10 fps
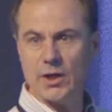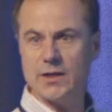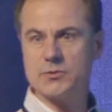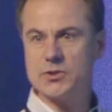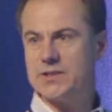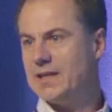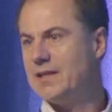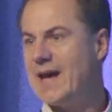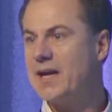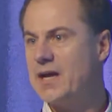not interested
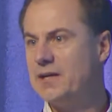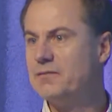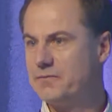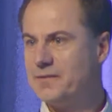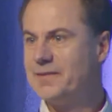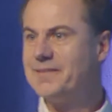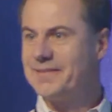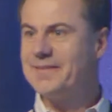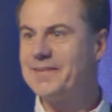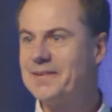in that kind of
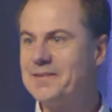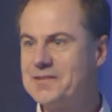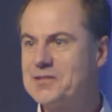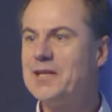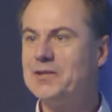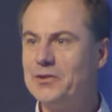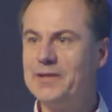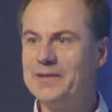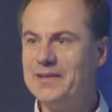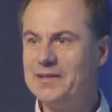signal
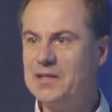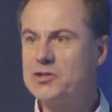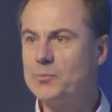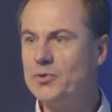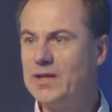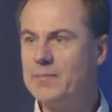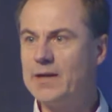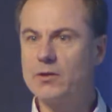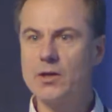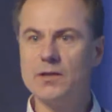in interpreting
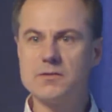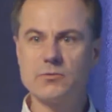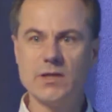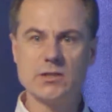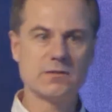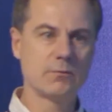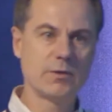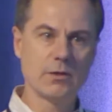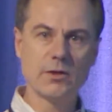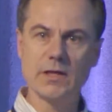metal concentrations. And
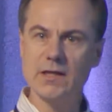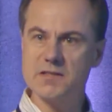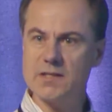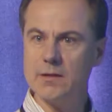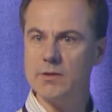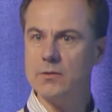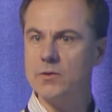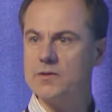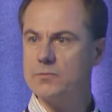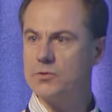when you're looking at sediment
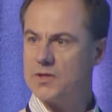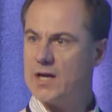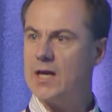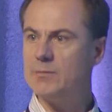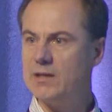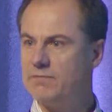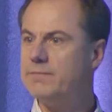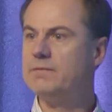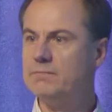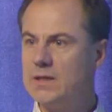cores through time, and
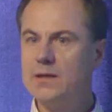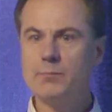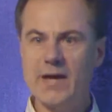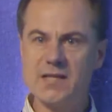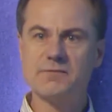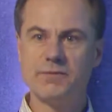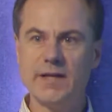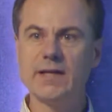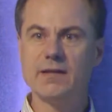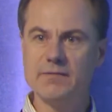past
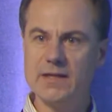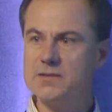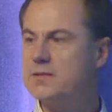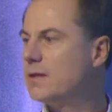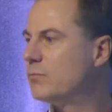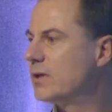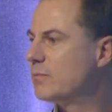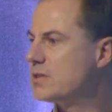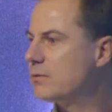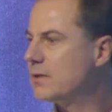flooding events that bring
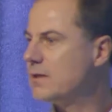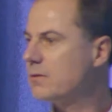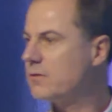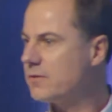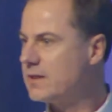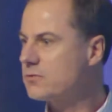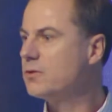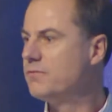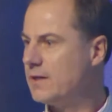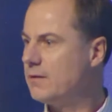material into those lakes
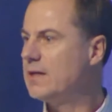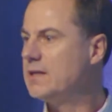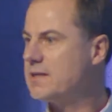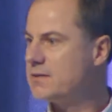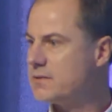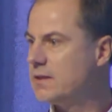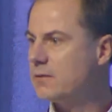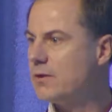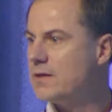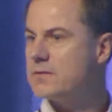could vary in intensity
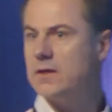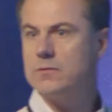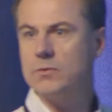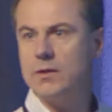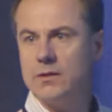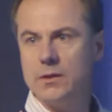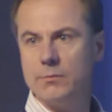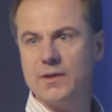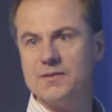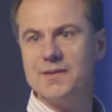and grain size, you
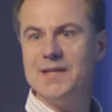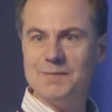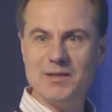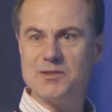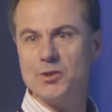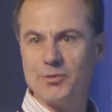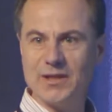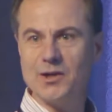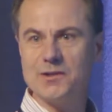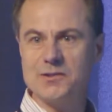don't want to be
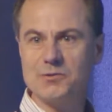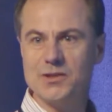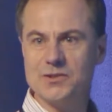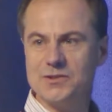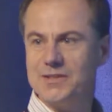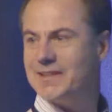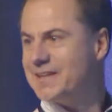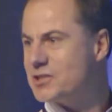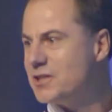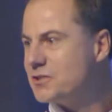interpreting concentration
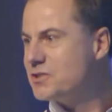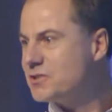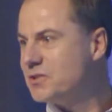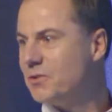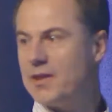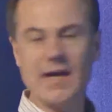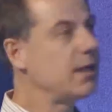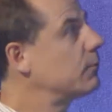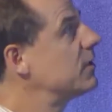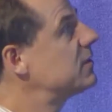changes just due to that.
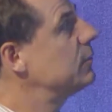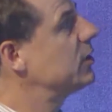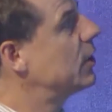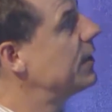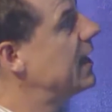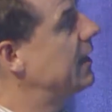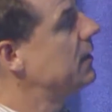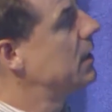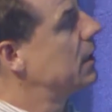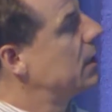You want to see beyond that.
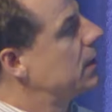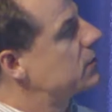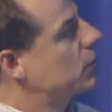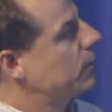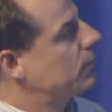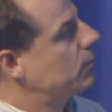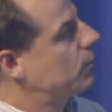So